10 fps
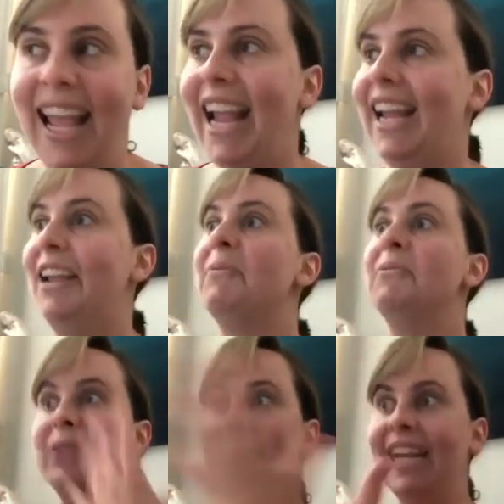And I've
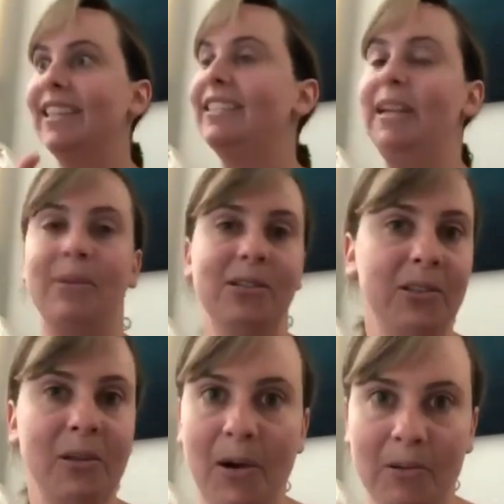been reading the same parts
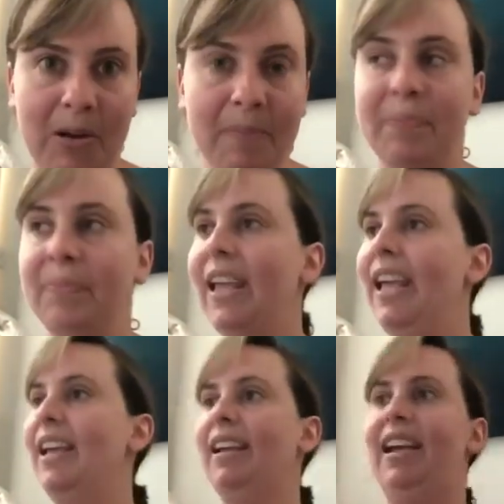of the poem,
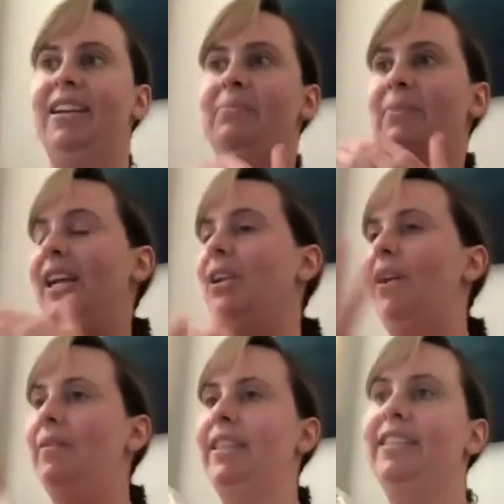kind of playing
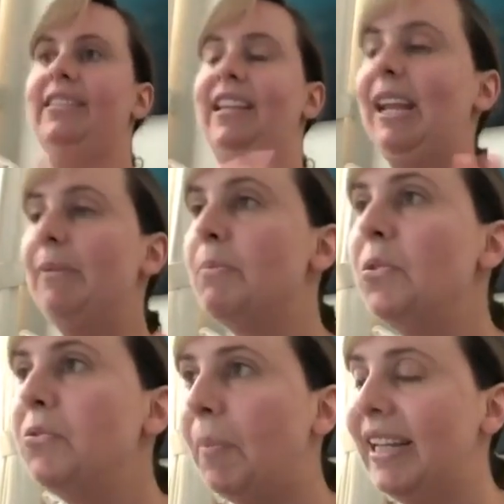around with the same
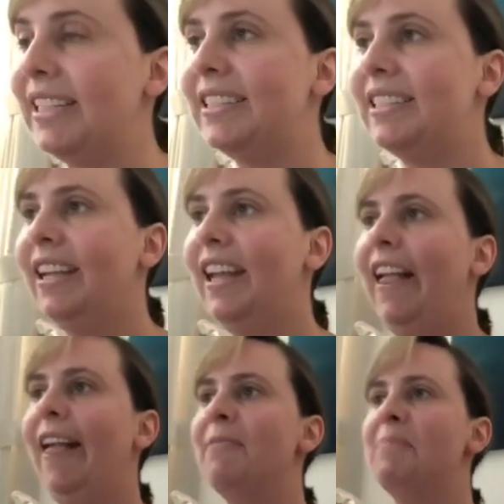movements,
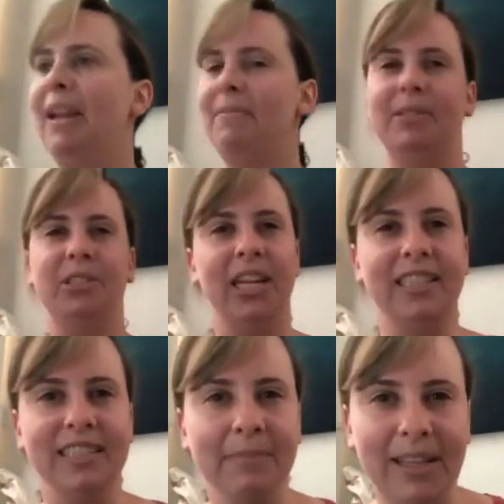but I've been
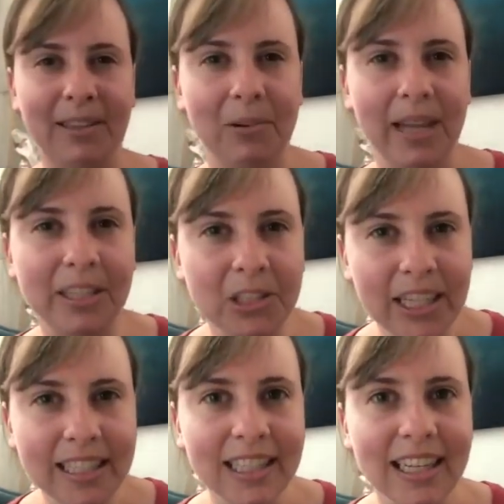changing my
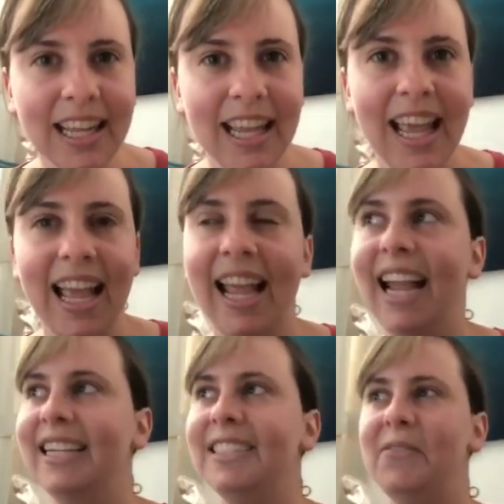location,
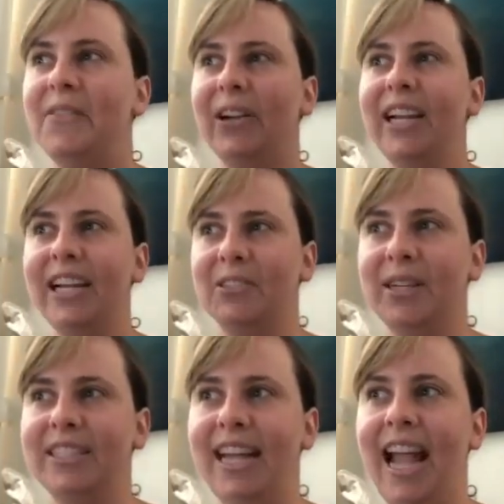and it's very
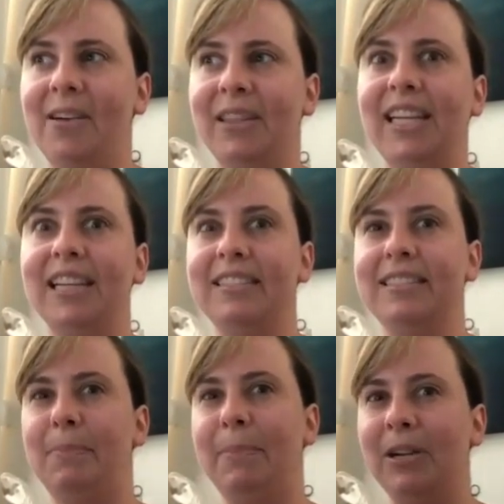interesting how the
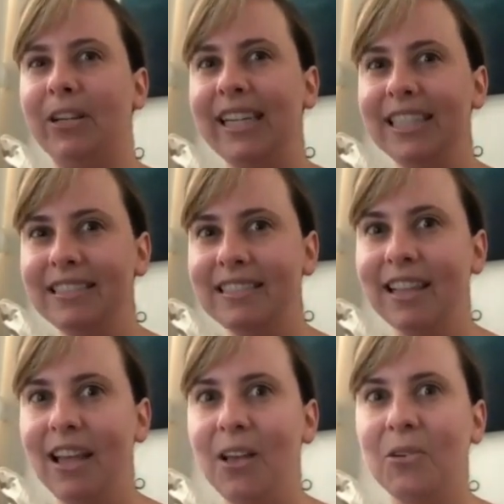experience
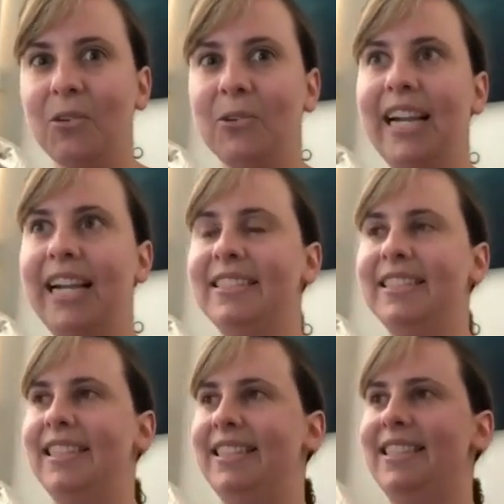creates
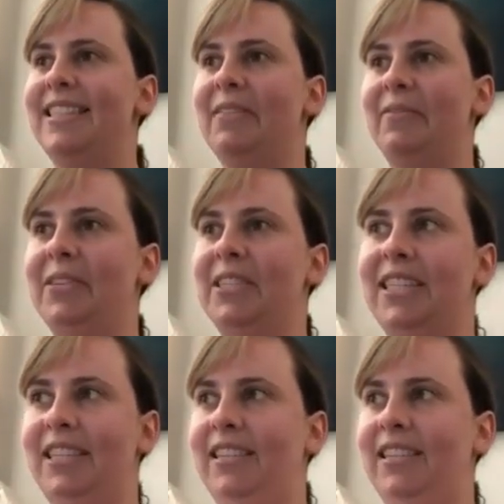this different